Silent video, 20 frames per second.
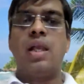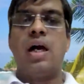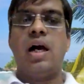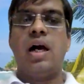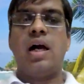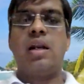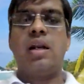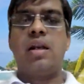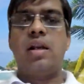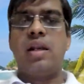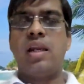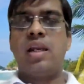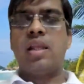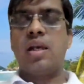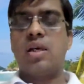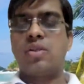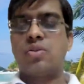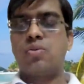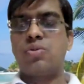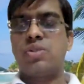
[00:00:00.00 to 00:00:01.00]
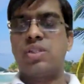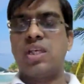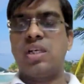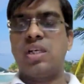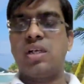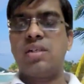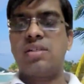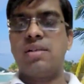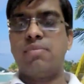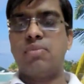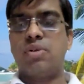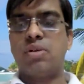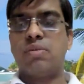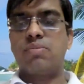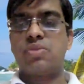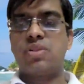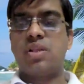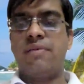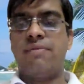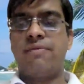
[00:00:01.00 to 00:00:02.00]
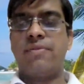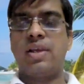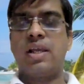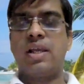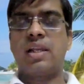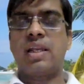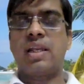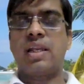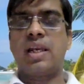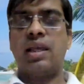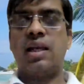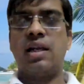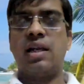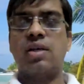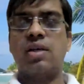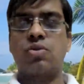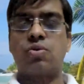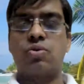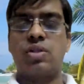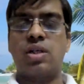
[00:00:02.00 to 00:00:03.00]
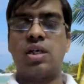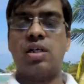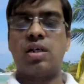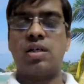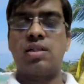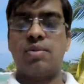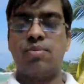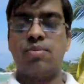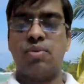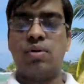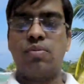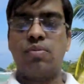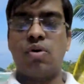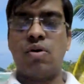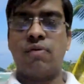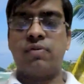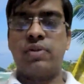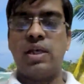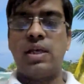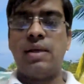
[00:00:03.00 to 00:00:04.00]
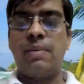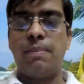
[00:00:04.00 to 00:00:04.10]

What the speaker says: and any associated symptoms, if we are getting any associated symptom of the